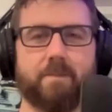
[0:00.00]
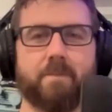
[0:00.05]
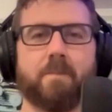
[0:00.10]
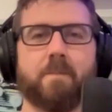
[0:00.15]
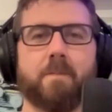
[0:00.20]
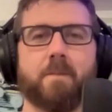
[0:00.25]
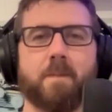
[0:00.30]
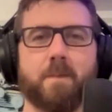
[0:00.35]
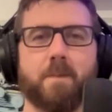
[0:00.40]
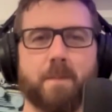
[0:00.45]

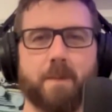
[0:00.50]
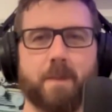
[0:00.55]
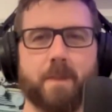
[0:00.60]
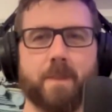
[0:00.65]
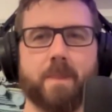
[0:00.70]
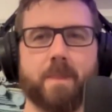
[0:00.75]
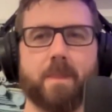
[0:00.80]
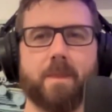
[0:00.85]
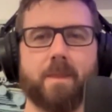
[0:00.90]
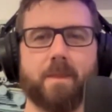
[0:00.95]
Most of
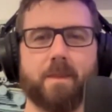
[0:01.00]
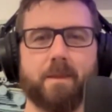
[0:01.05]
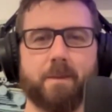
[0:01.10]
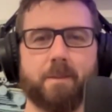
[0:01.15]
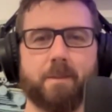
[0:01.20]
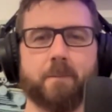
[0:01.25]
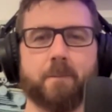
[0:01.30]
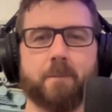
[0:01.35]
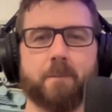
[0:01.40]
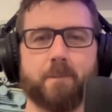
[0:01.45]
it takes
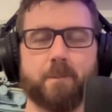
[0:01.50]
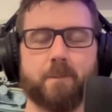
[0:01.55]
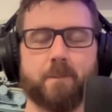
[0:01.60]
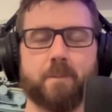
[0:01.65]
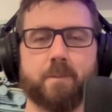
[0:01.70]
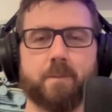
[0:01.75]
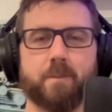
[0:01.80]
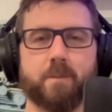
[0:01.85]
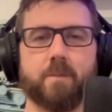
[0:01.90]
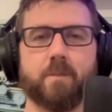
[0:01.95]
place
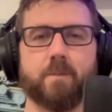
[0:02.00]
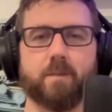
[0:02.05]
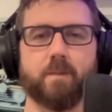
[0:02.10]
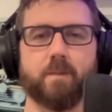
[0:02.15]
outside.